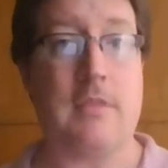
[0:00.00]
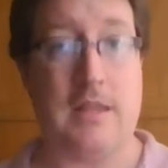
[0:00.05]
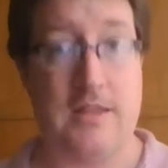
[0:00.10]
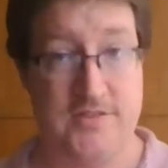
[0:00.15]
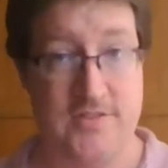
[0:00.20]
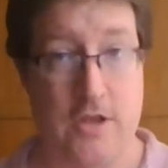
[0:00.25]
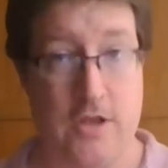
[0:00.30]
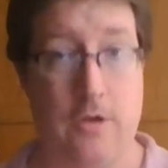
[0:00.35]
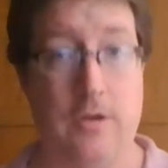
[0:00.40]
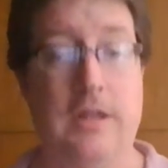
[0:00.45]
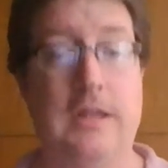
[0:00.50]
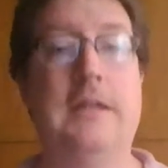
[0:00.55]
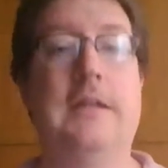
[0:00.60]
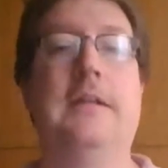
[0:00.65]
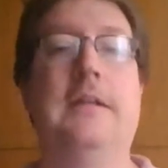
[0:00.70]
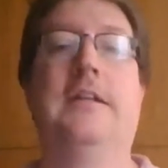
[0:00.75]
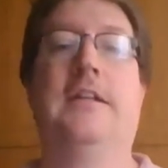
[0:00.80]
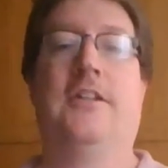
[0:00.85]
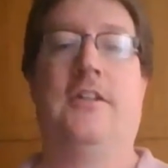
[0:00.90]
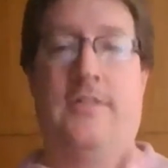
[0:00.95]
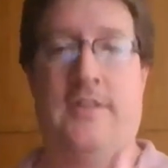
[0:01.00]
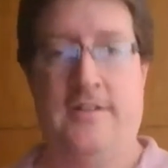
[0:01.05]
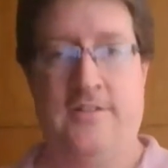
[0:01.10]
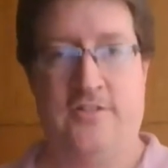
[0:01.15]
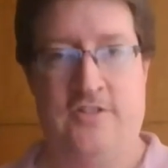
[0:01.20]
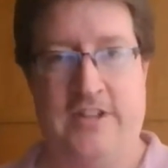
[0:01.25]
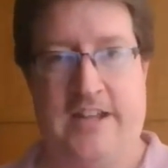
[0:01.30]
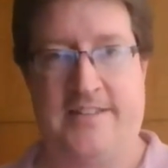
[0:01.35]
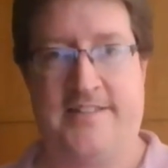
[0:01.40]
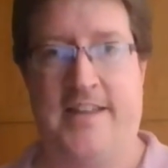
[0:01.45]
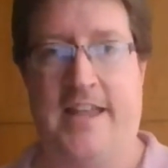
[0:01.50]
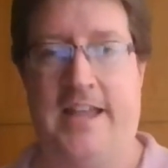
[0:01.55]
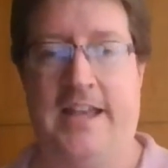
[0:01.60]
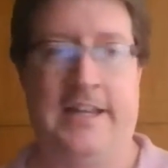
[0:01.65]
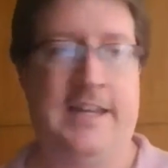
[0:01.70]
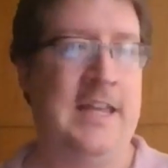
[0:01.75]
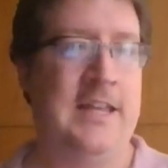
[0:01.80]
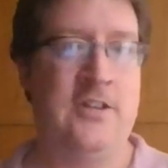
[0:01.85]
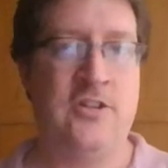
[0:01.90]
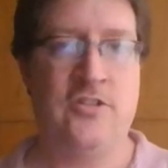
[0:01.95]
So she gets
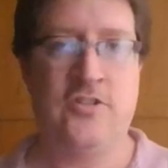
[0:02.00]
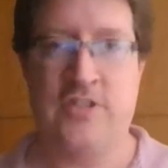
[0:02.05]
taken in,